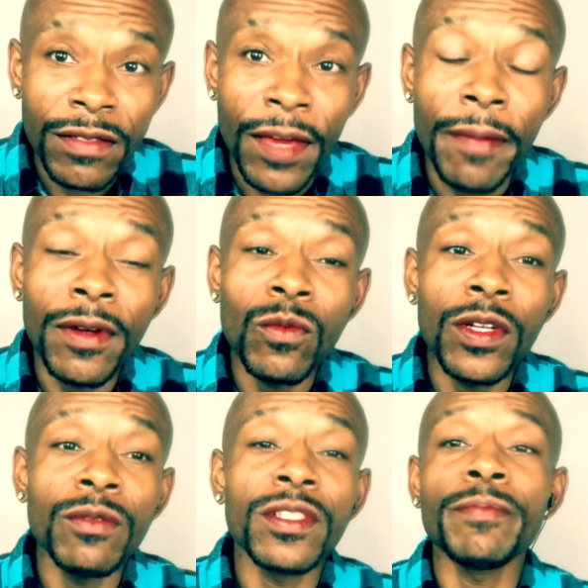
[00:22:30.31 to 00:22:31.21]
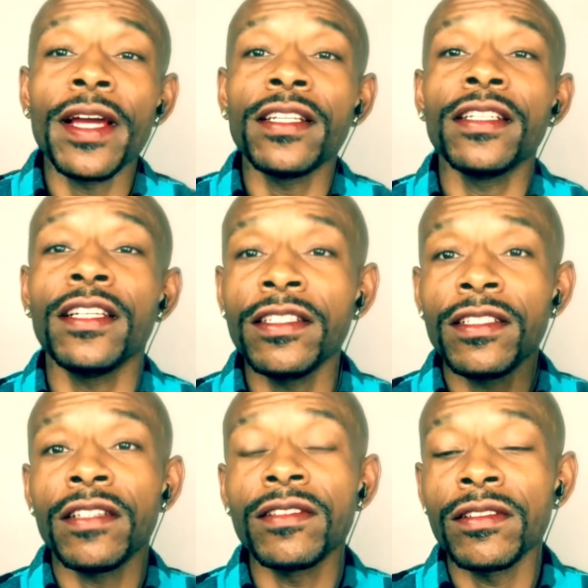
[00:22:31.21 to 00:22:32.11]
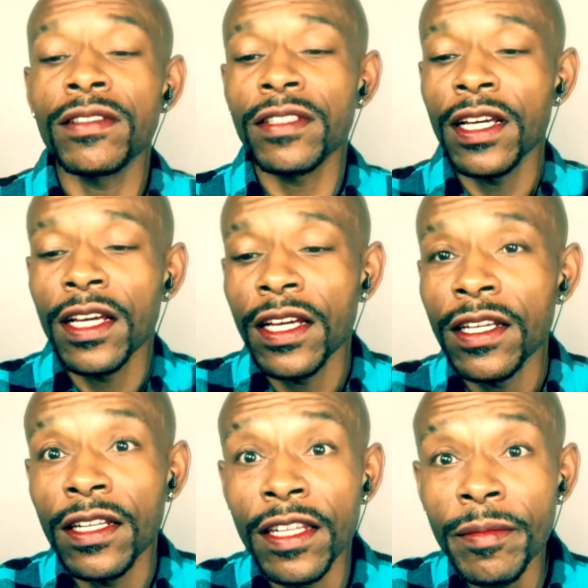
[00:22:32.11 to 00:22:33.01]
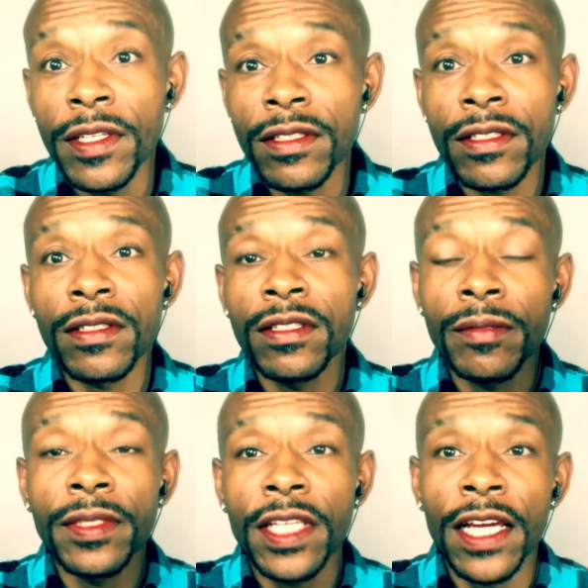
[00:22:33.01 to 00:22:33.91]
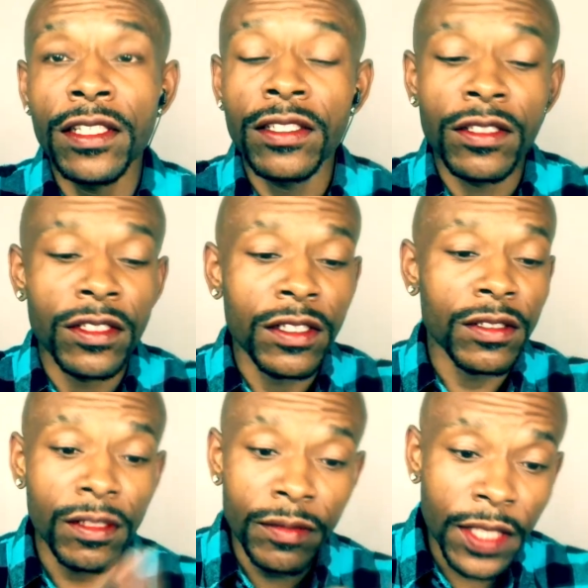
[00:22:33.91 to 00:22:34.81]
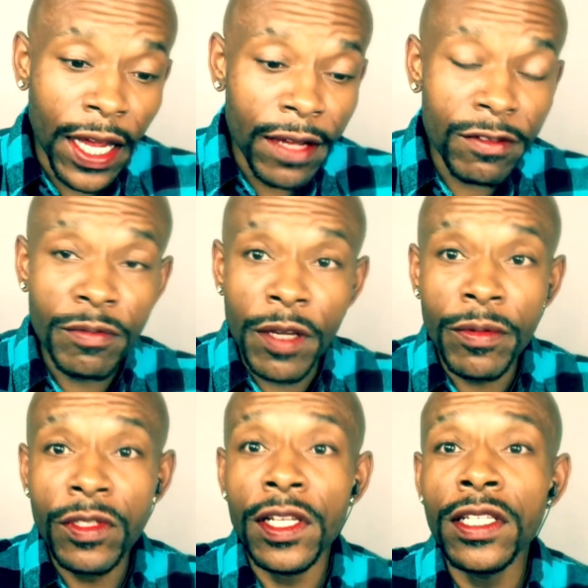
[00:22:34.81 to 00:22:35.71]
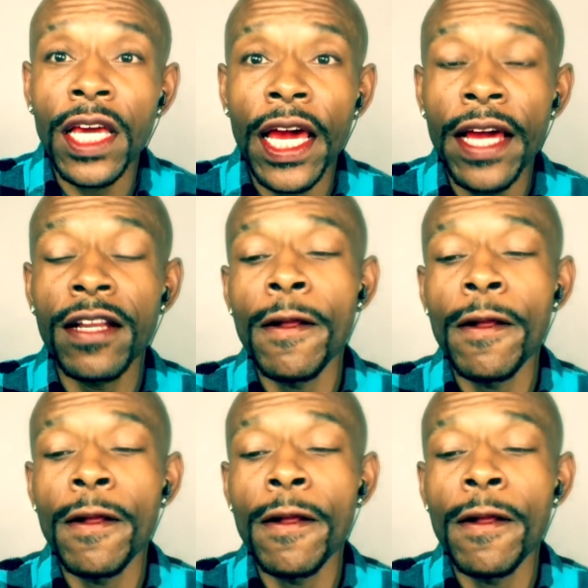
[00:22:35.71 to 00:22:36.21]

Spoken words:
Maybe we respected each other's limits and limitations. Sometimes people just can't